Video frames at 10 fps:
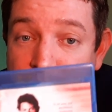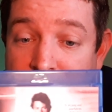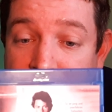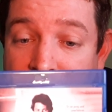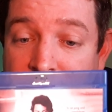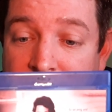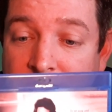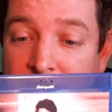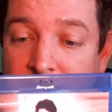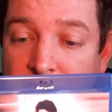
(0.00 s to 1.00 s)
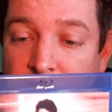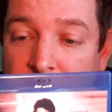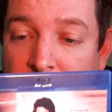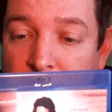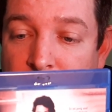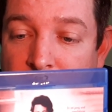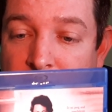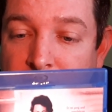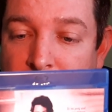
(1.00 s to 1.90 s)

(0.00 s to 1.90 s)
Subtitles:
break into the NHL and